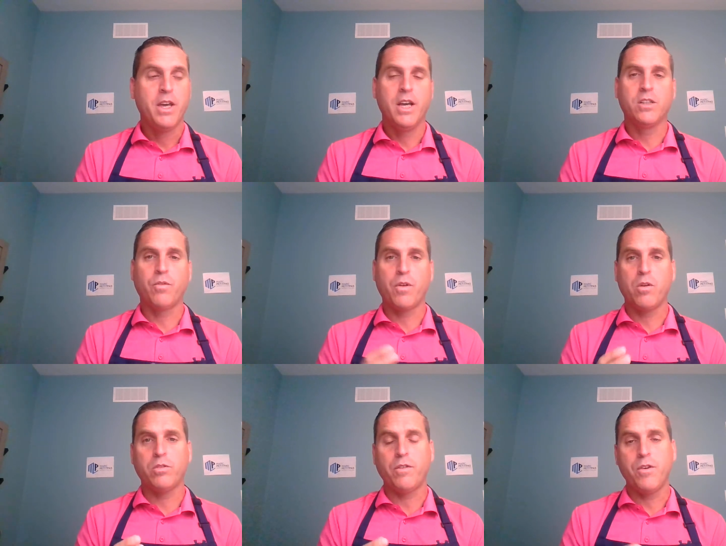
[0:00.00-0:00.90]
And so for
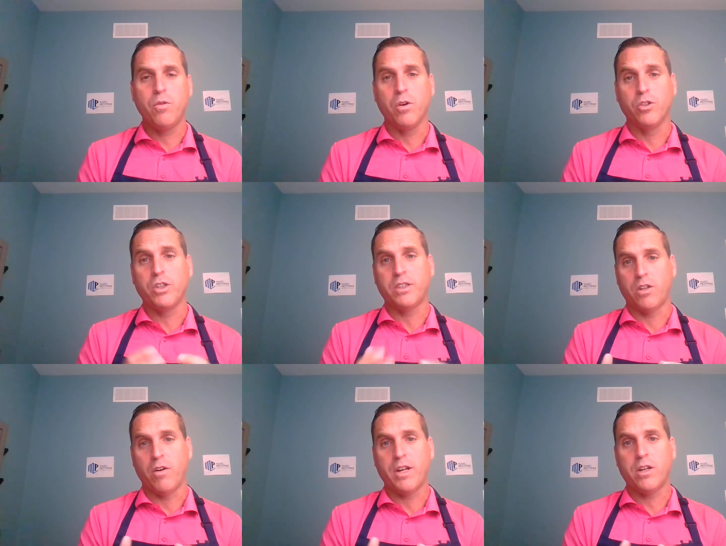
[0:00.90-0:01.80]
those of you who are just
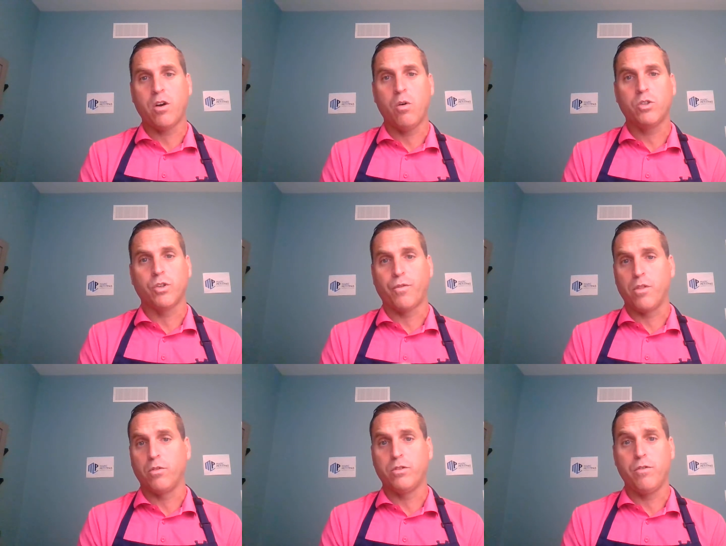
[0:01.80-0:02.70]
starting to coach, or for
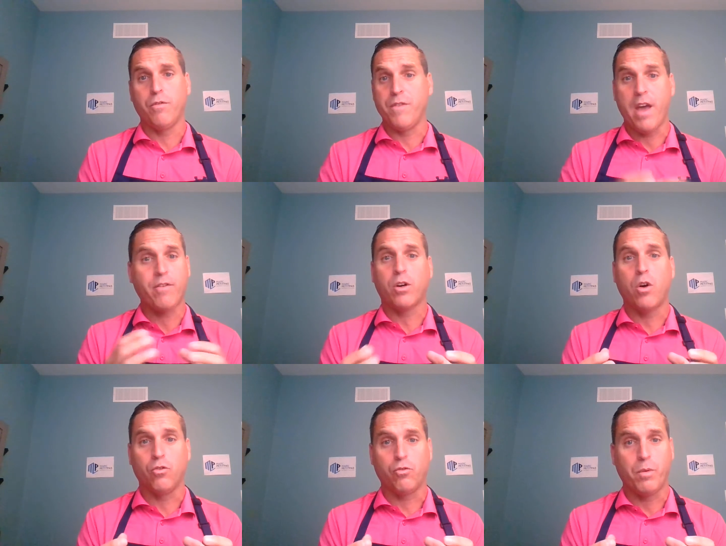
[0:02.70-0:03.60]
those of you who've never
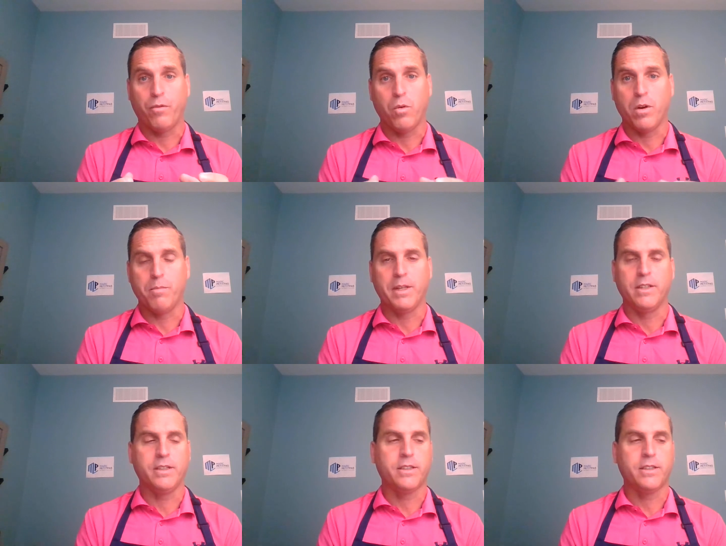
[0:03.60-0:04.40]
coached before in business,